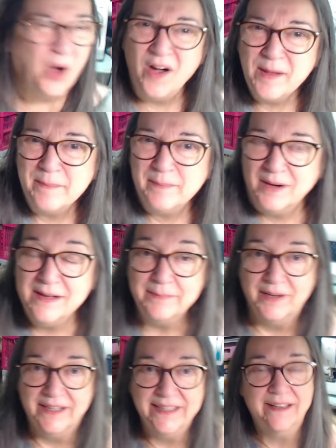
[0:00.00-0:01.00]
I, I
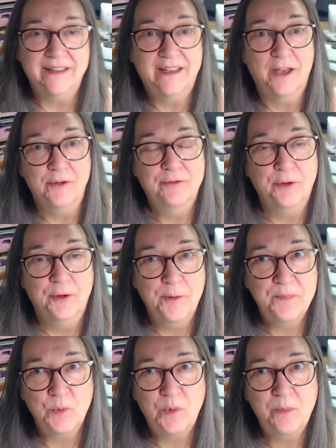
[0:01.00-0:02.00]
might go for
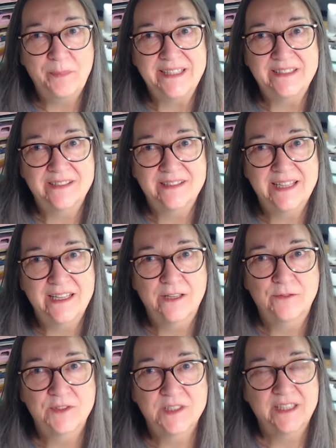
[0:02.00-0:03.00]
would be to think
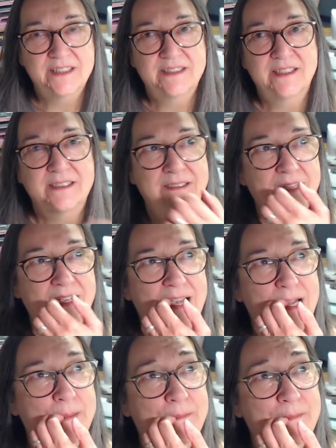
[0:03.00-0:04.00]
of certain
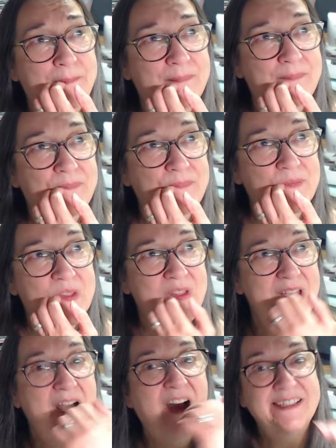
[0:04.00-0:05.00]
um,
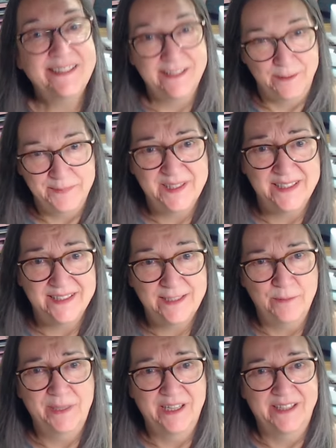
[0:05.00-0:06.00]
items that
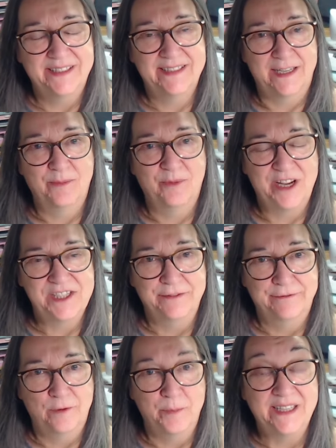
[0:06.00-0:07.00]
symbolise
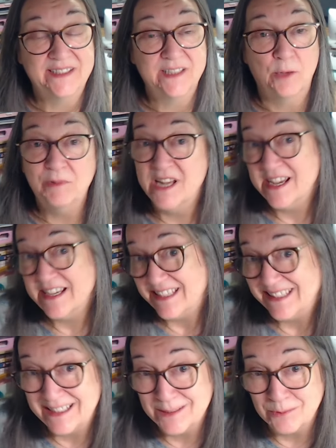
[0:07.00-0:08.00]
celebration for me. So
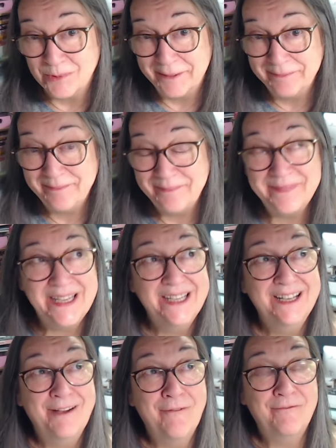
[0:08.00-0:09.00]
lights is one,
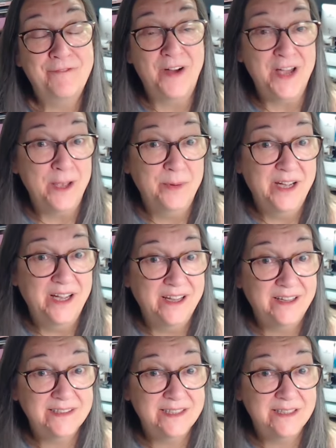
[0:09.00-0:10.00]

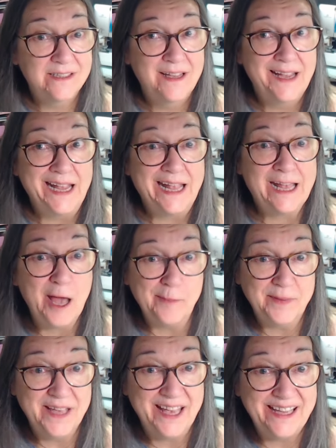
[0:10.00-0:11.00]
fireworks,
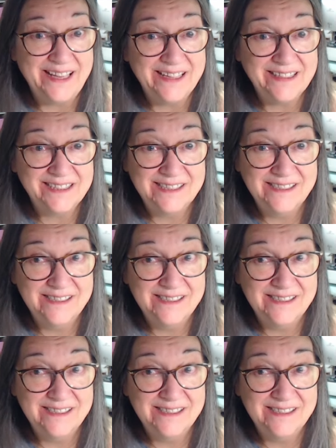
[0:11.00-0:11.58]
cupcakes,